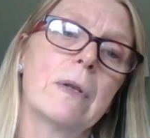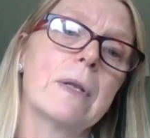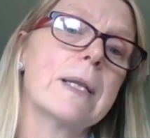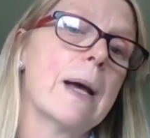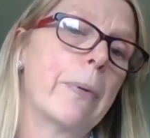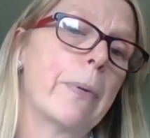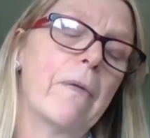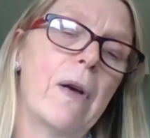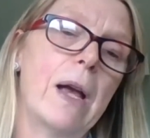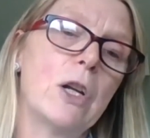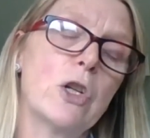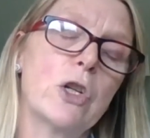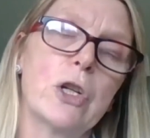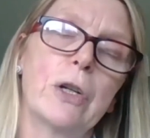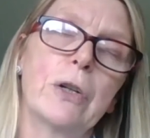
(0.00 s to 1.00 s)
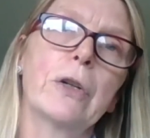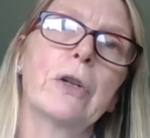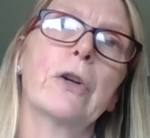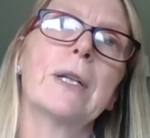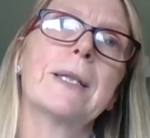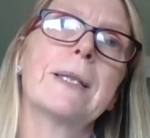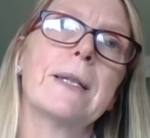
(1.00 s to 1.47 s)
deprivation,
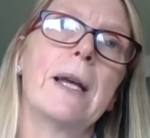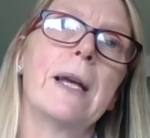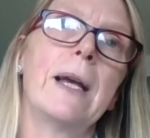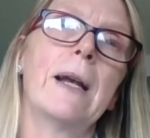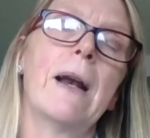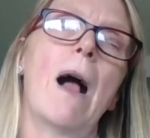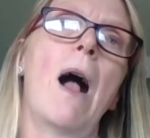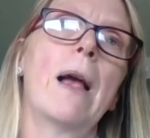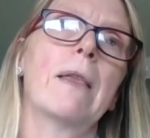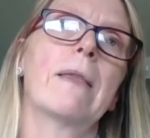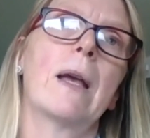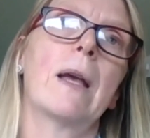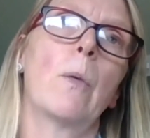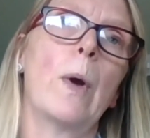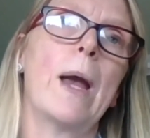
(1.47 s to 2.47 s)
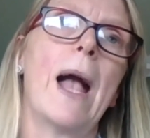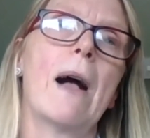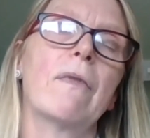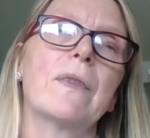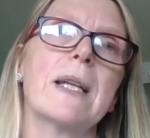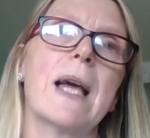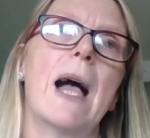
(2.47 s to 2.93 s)
Christine, I think we
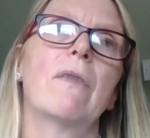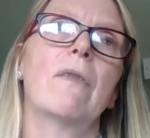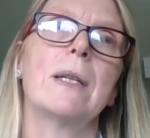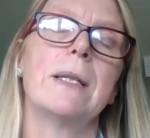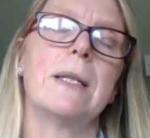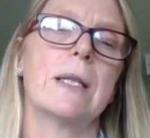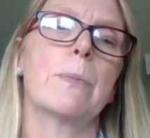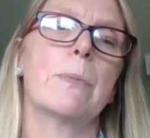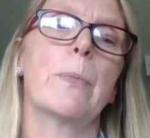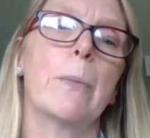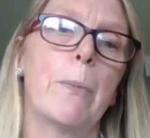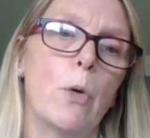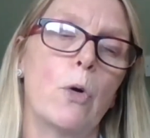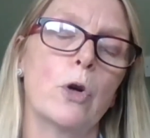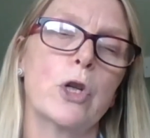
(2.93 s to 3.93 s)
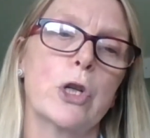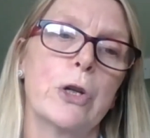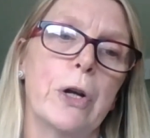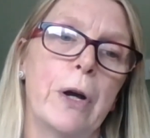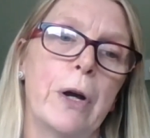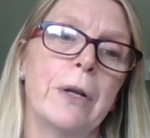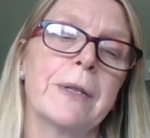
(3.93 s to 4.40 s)
have to have a
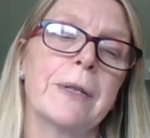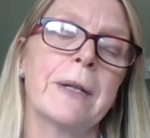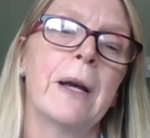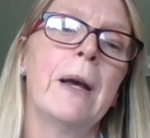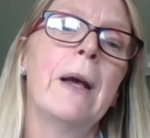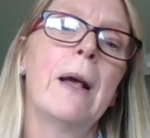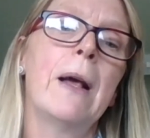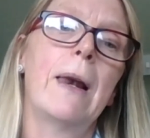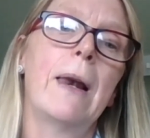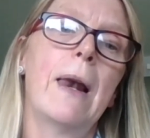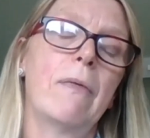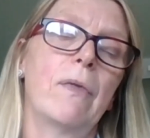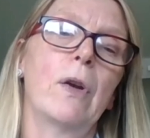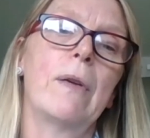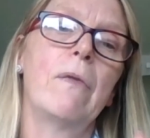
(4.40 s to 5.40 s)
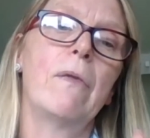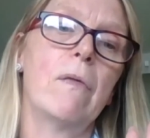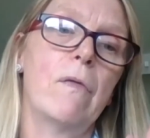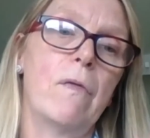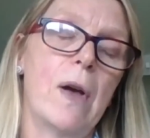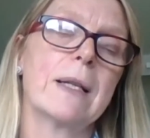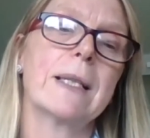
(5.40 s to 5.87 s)
disproportionate level of
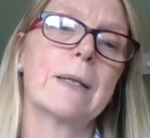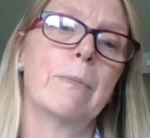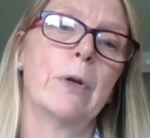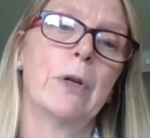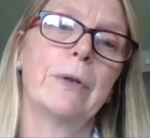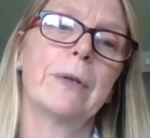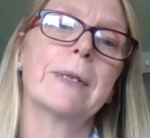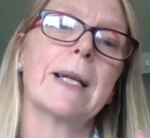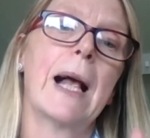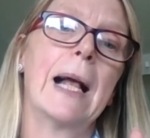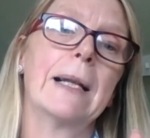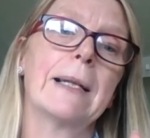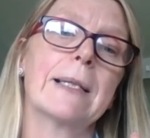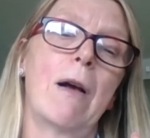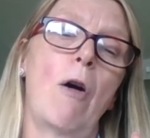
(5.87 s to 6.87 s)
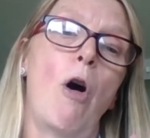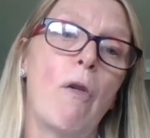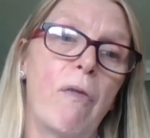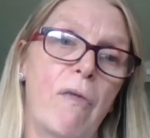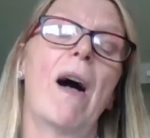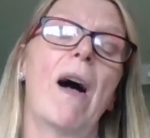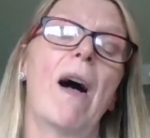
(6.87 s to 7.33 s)
investment and
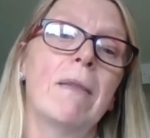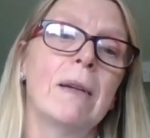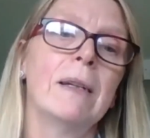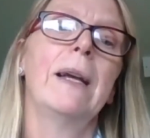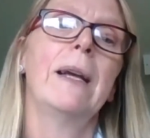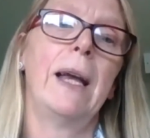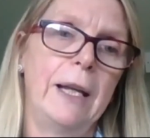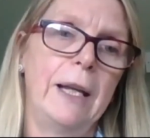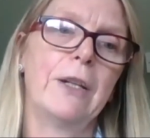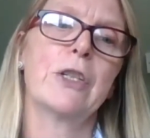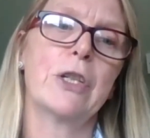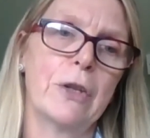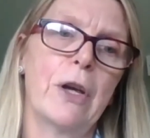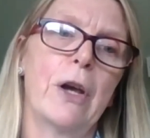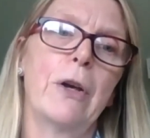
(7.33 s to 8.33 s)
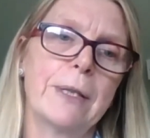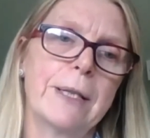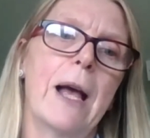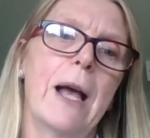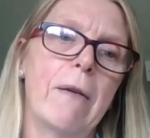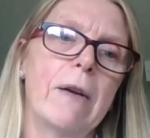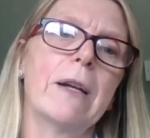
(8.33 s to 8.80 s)
offer into those
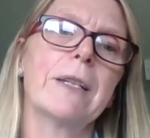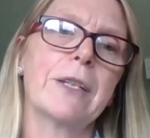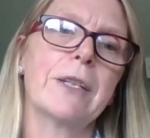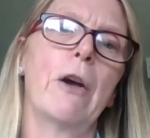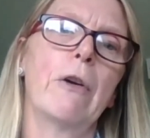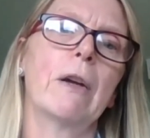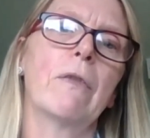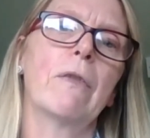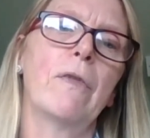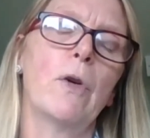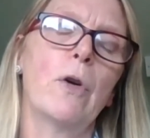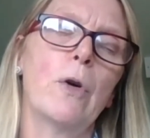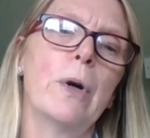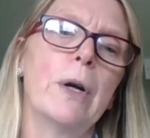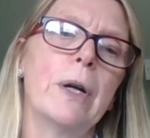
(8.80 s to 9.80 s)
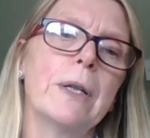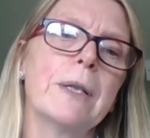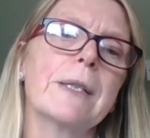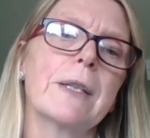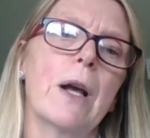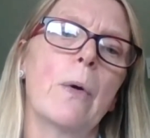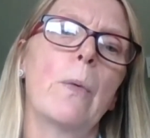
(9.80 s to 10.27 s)
areas going forward.
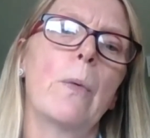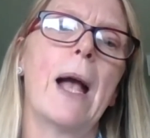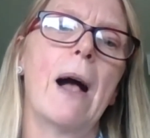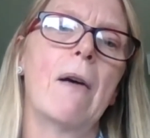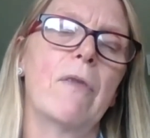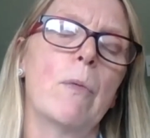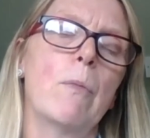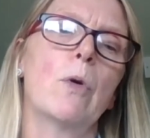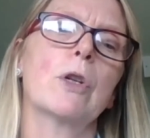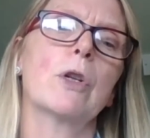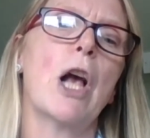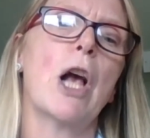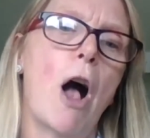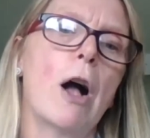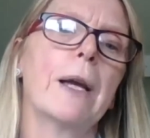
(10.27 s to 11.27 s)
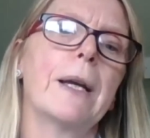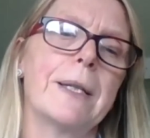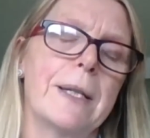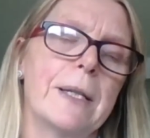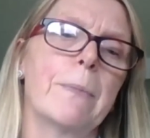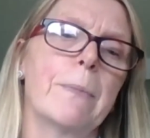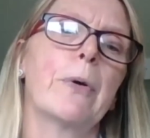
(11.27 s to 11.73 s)
So we have a more
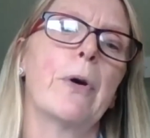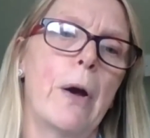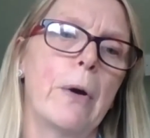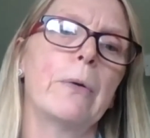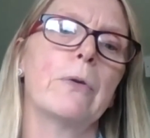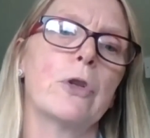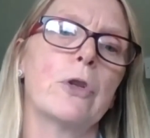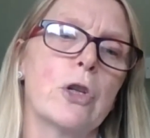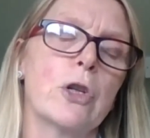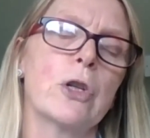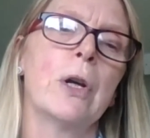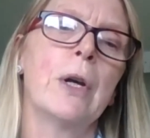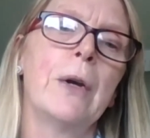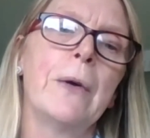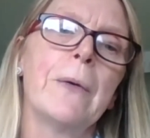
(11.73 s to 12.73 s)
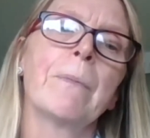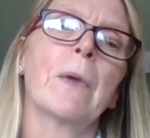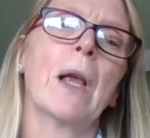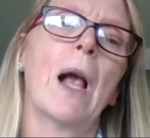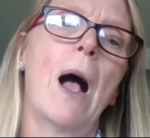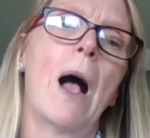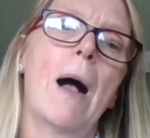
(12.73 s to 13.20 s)
targeted approach
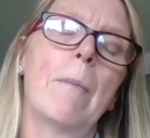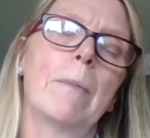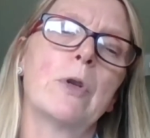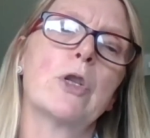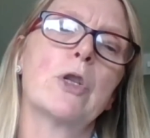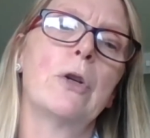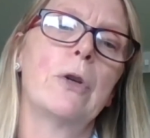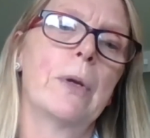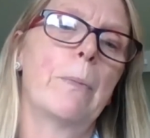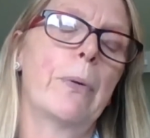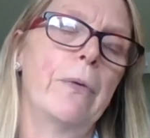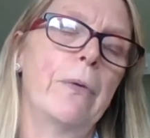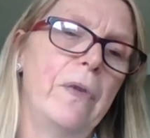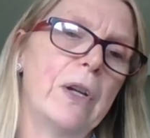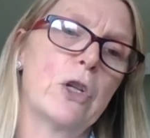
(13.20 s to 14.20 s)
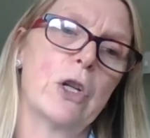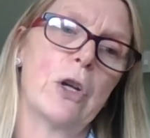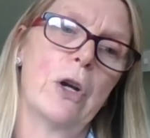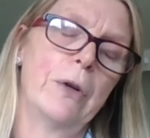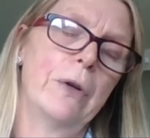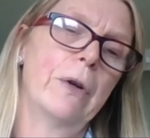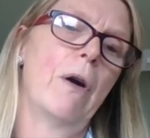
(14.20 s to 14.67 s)
to the
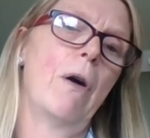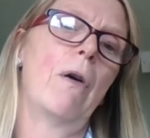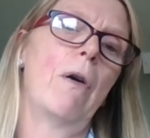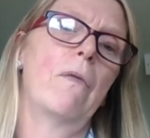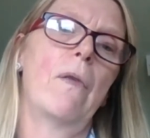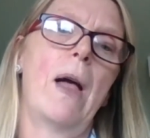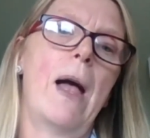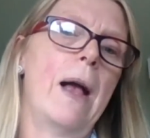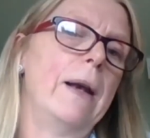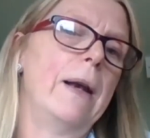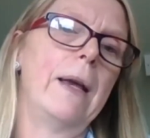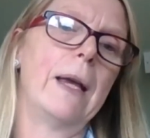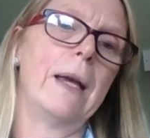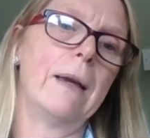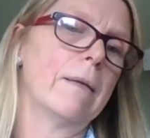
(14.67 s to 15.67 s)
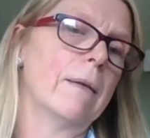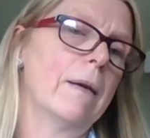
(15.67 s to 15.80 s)
provision of any